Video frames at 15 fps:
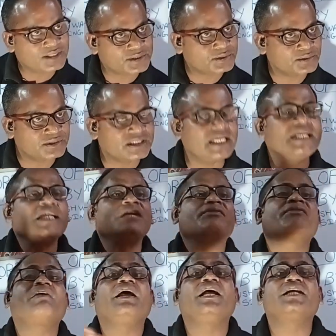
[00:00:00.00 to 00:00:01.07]
Understood? They
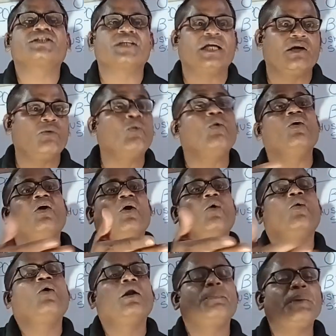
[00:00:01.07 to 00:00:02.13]
need fresh air.
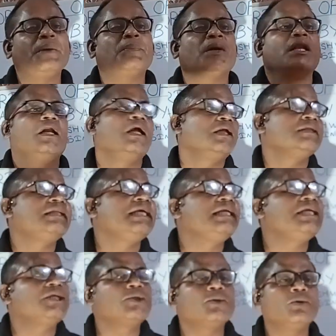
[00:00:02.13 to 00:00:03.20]
Old people,
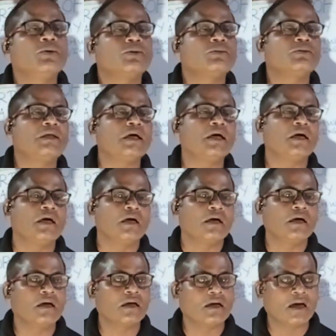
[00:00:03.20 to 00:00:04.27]
they need to go to the
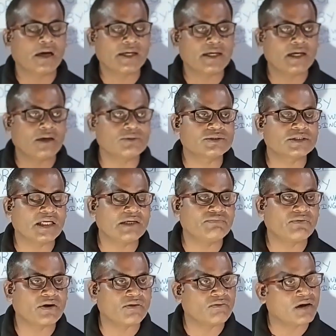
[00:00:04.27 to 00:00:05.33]
garden
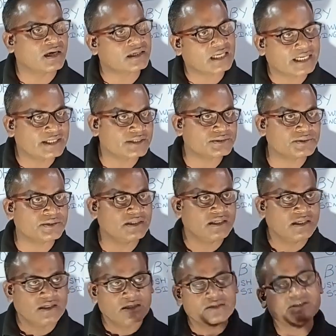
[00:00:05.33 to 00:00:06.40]
outside for a walk.
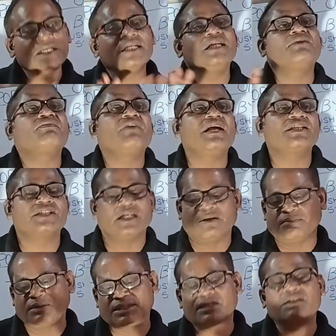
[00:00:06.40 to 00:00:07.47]
Understood? They need fresh
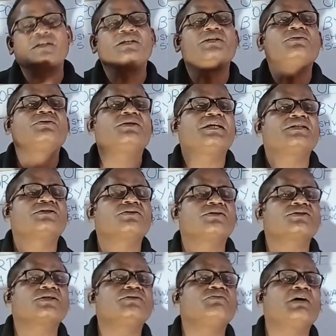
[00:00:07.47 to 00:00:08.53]
air. But due to
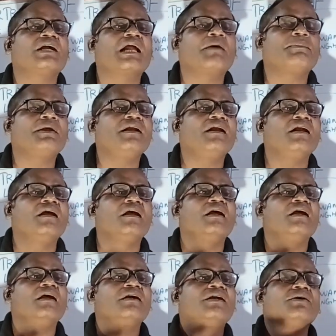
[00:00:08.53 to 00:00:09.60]
exhaustion, what happened?
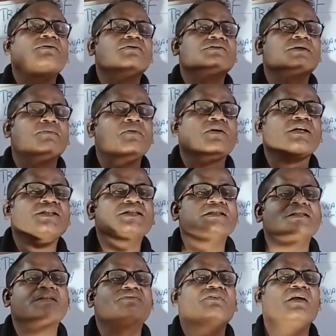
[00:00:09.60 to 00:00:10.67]
Due to
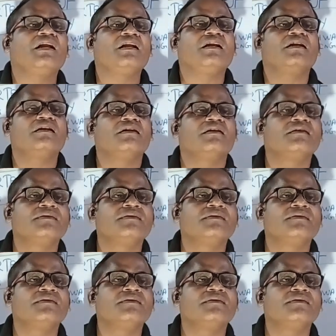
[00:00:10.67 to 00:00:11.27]
suffocation, she fell ill.